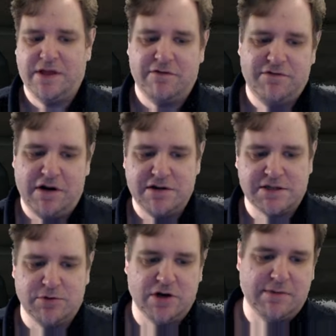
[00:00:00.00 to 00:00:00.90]
that very
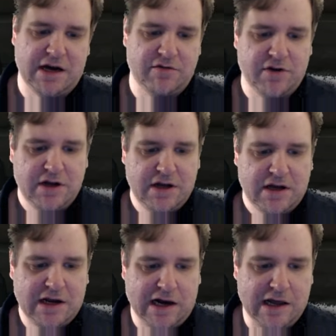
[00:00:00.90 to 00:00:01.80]
small amount of
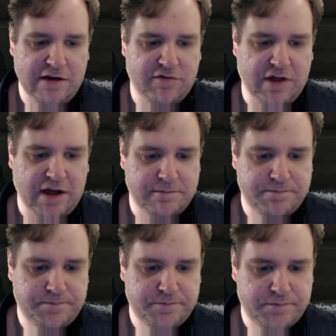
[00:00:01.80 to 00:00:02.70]
cleave there.
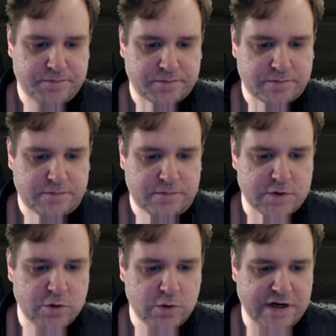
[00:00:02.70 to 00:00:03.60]

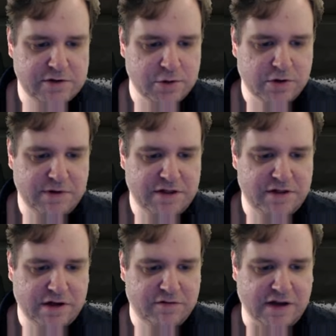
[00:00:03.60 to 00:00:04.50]
Oh dear, it's all coming
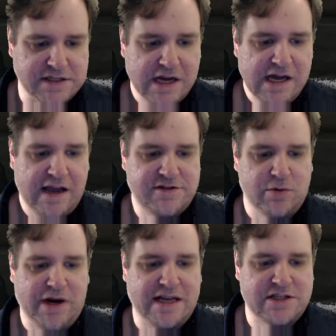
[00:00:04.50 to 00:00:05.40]
thick and fast. If
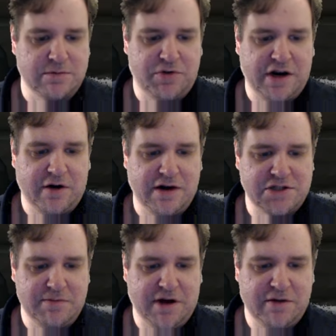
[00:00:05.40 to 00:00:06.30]
someone asks something, I don't
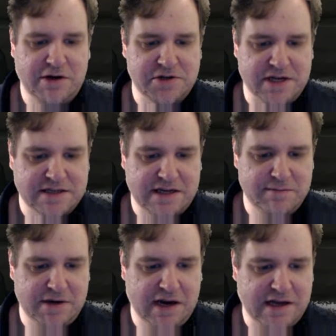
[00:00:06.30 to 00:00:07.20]
answer it, by the way, just ask it a
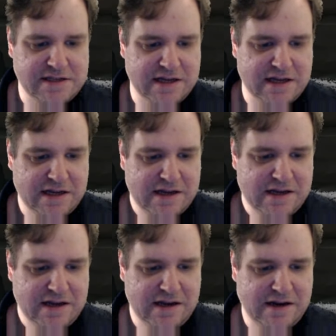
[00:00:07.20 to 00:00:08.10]
bit later,
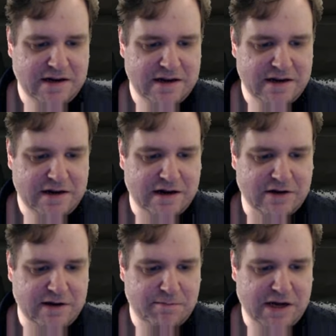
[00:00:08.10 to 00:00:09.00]
and uh, and I'll
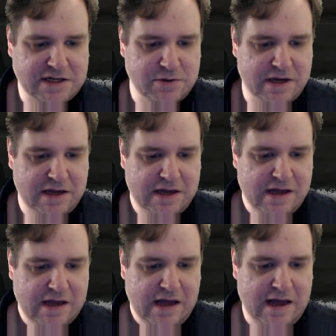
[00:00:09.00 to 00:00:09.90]
get back to it.
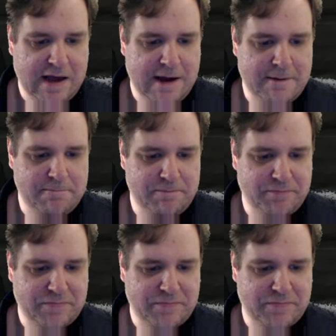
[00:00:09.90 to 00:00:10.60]
Um,